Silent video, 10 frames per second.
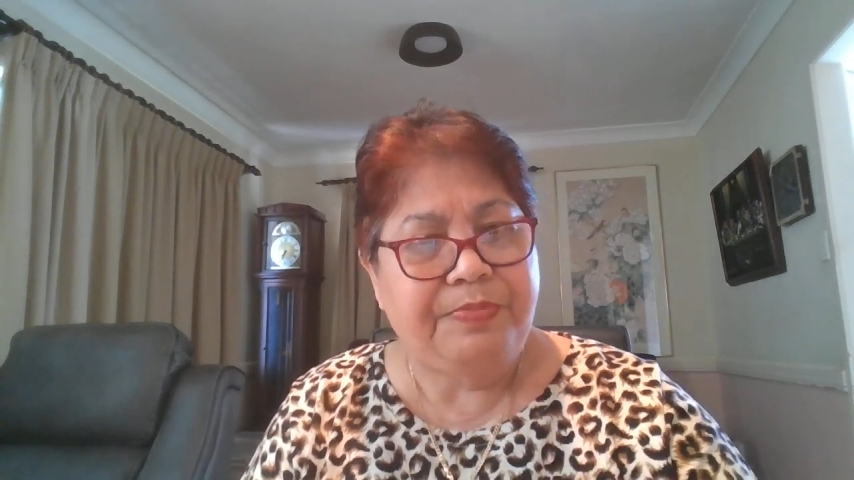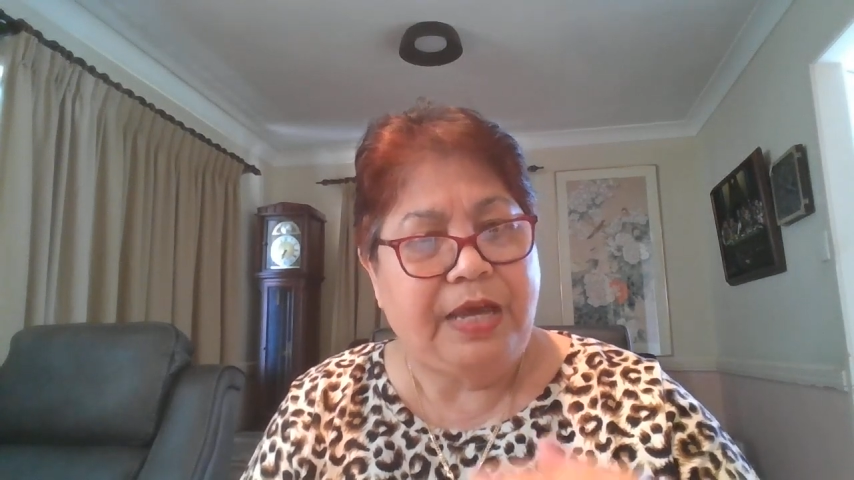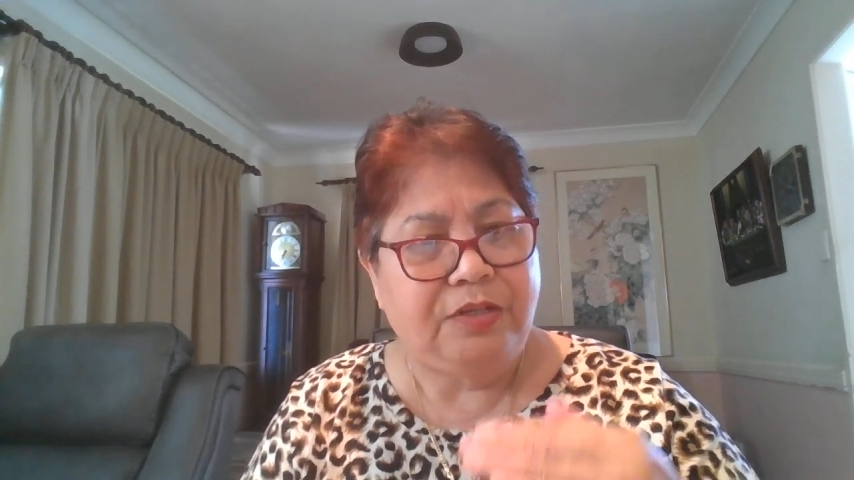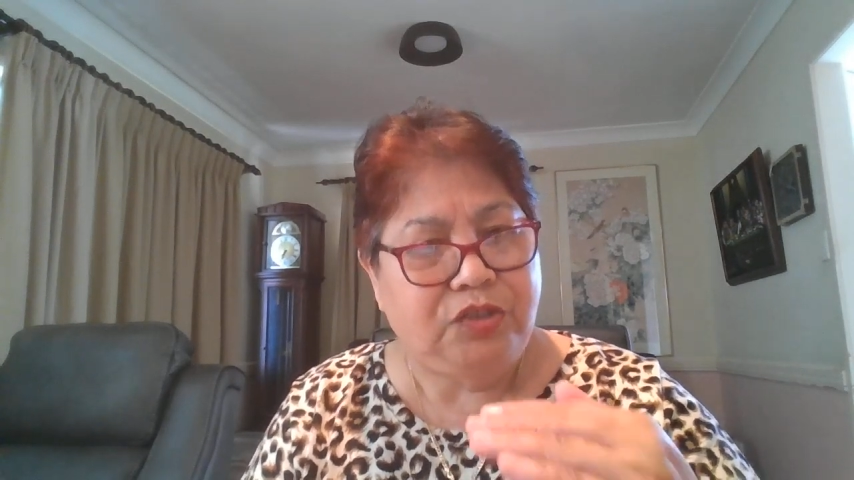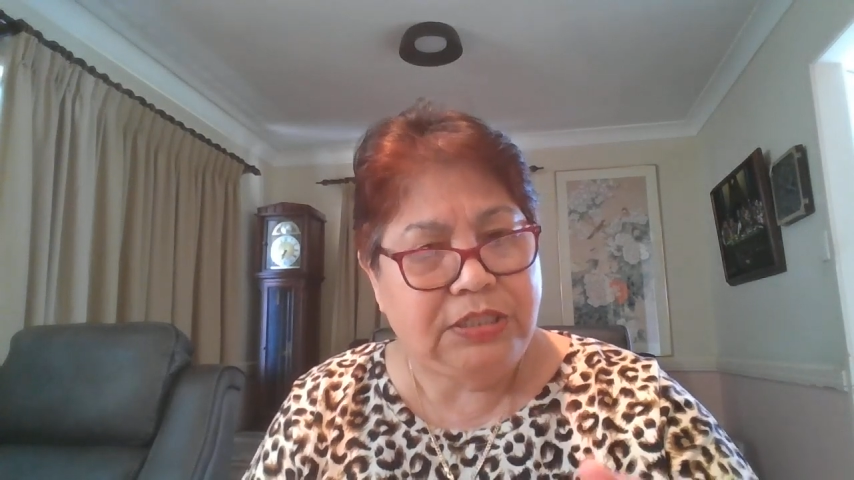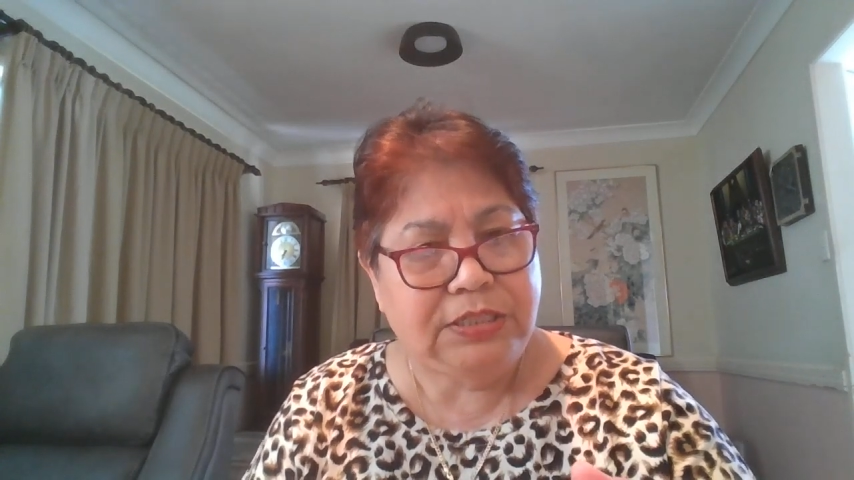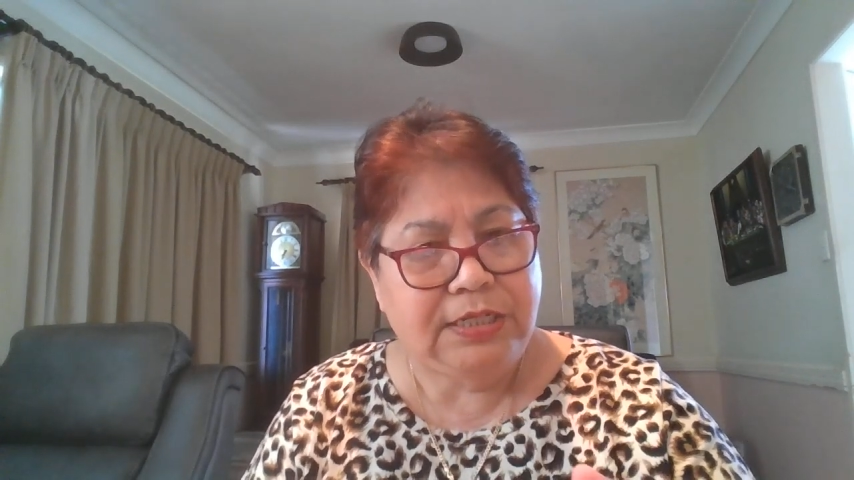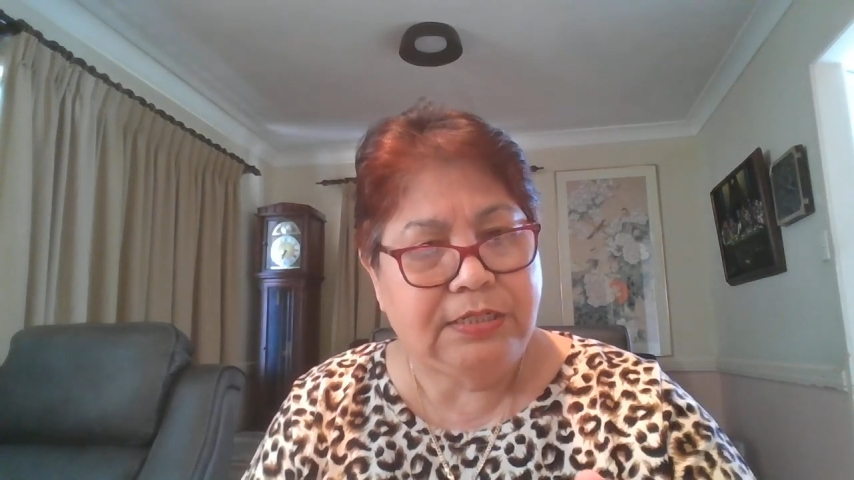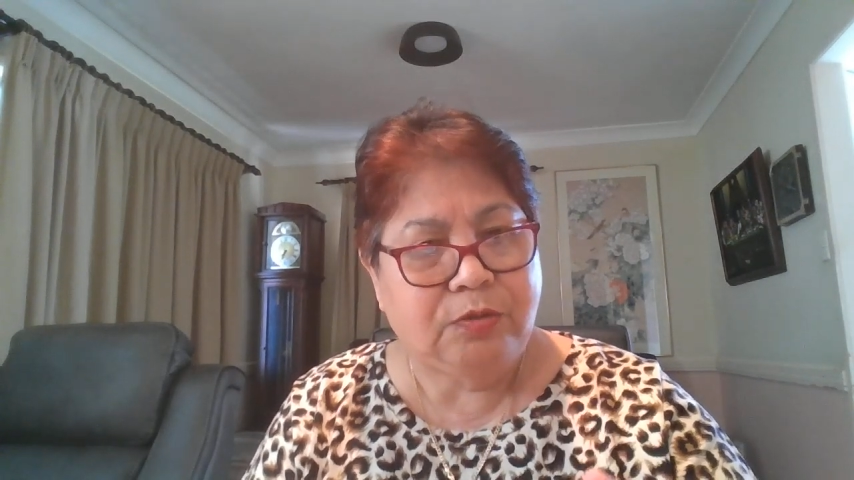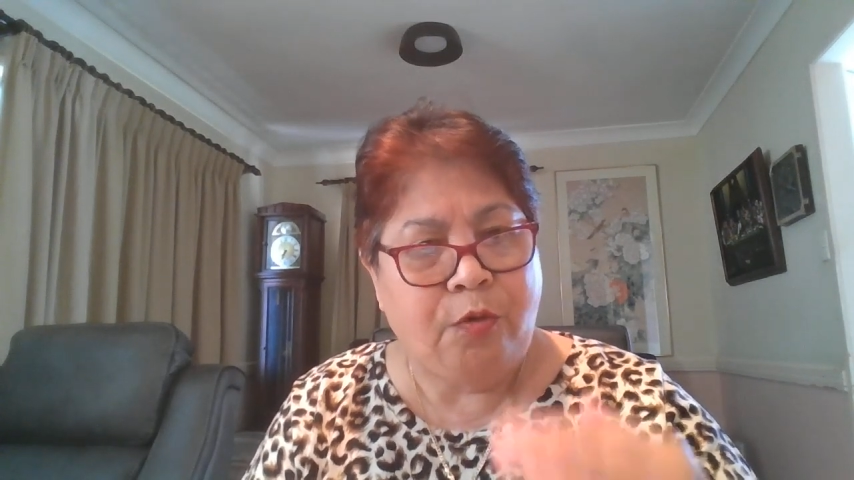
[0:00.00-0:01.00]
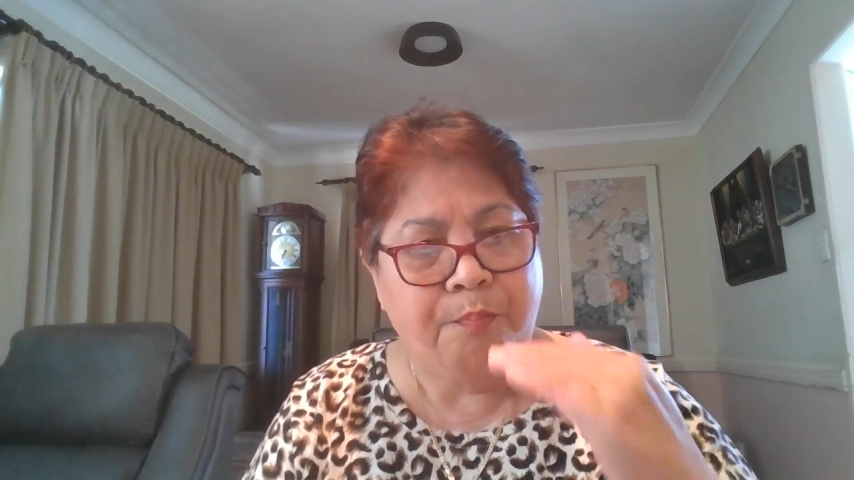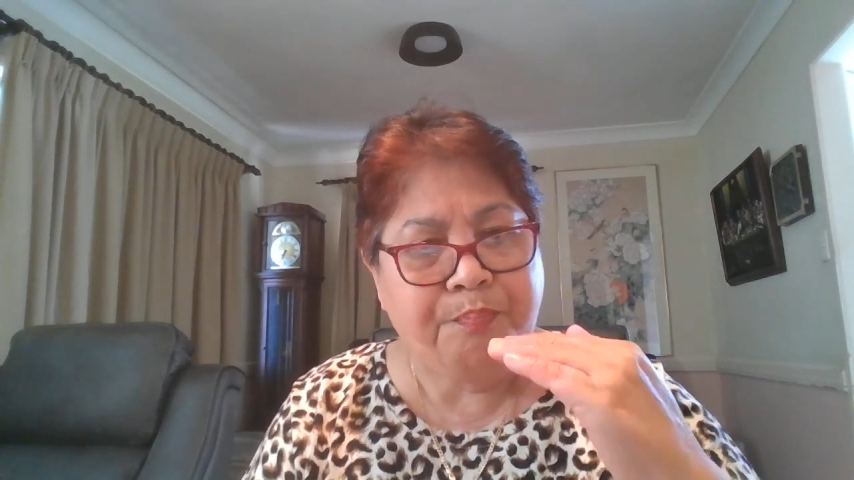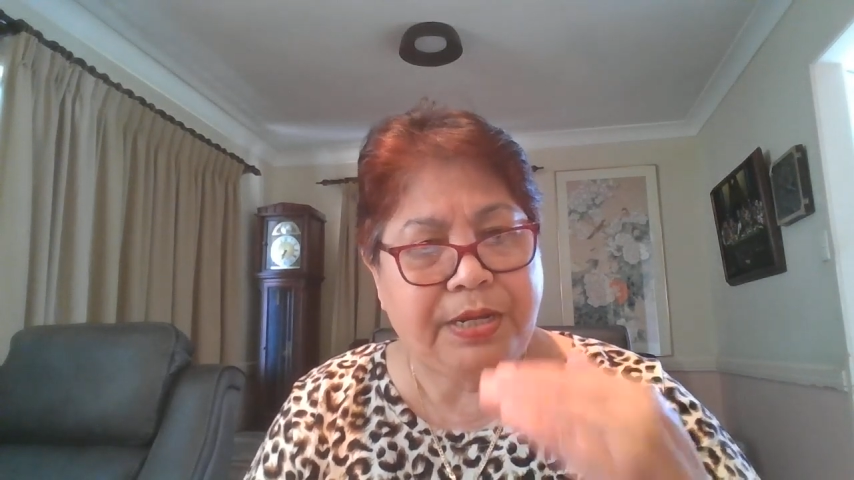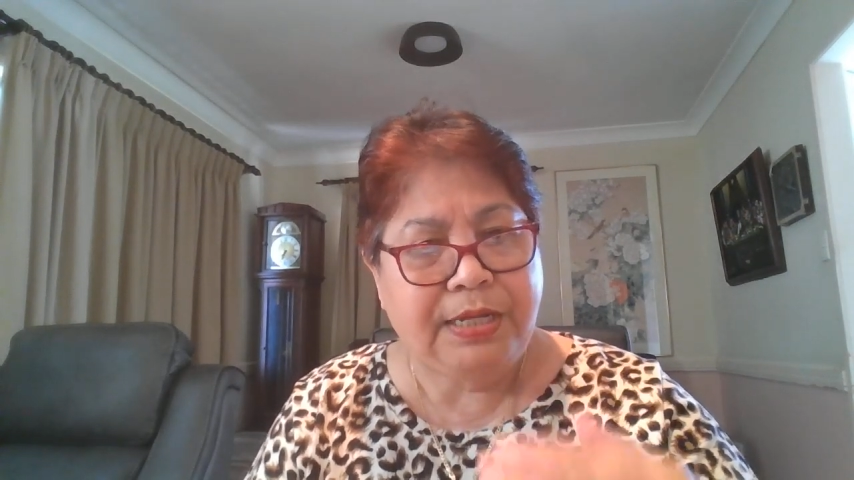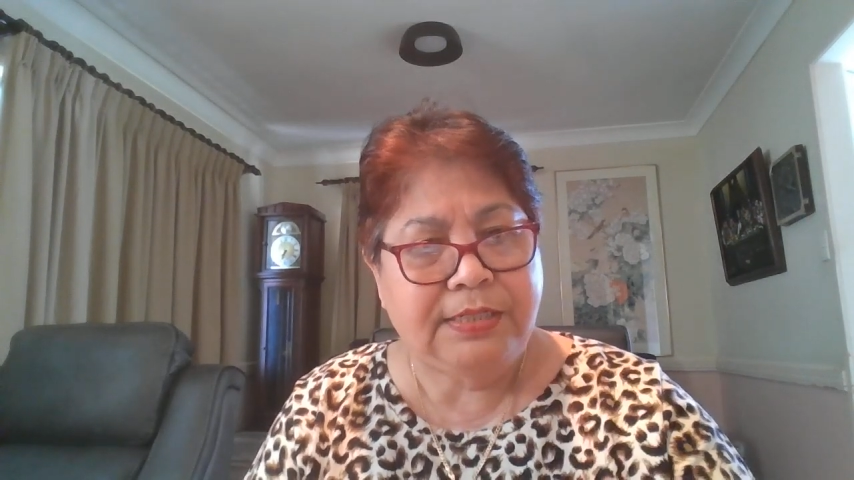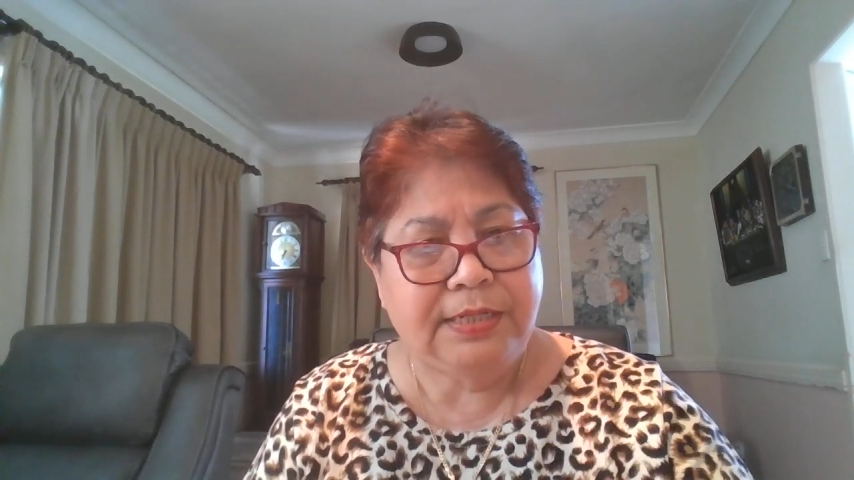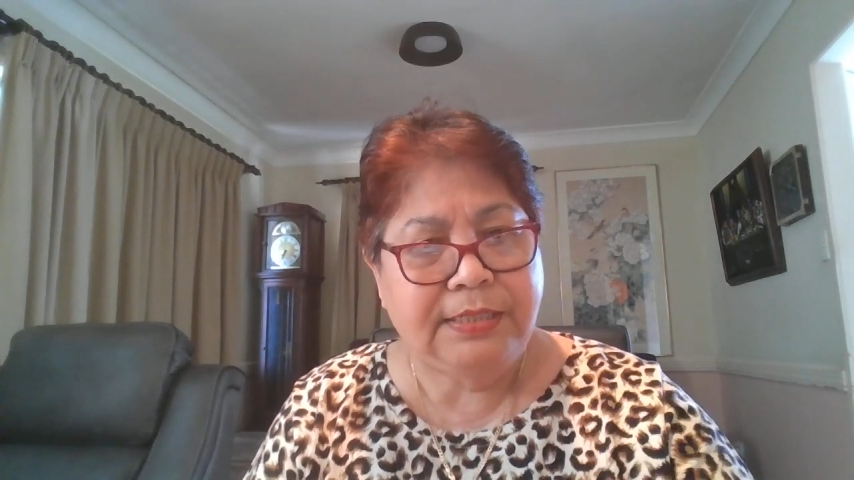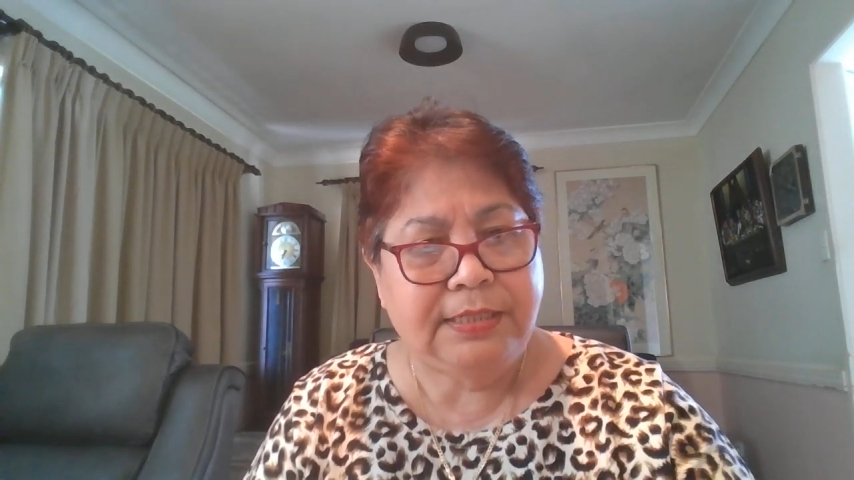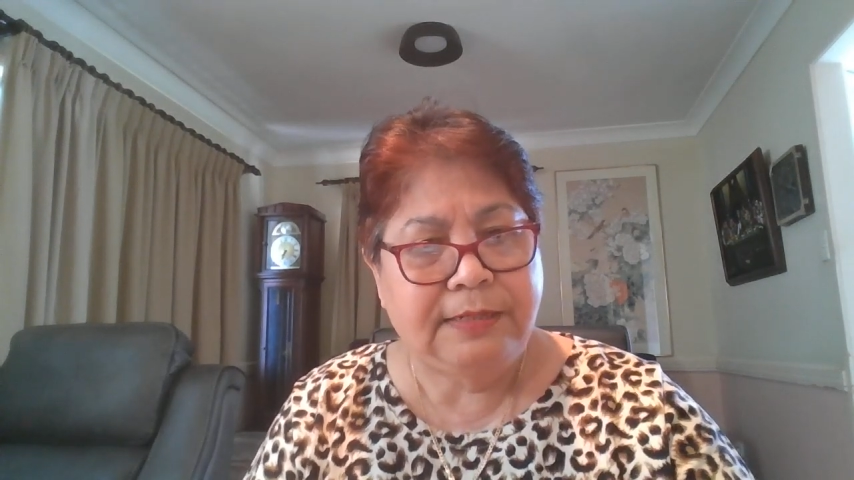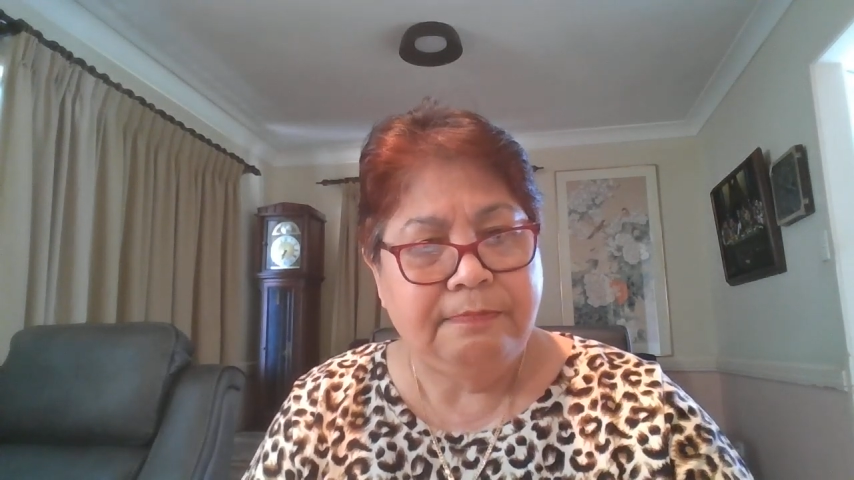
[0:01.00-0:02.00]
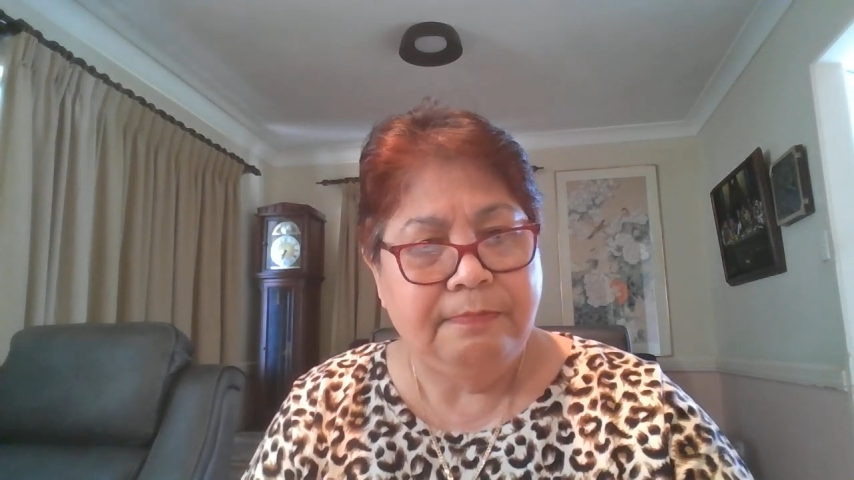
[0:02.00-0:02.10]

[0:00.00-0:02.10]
digest it, comprehend it.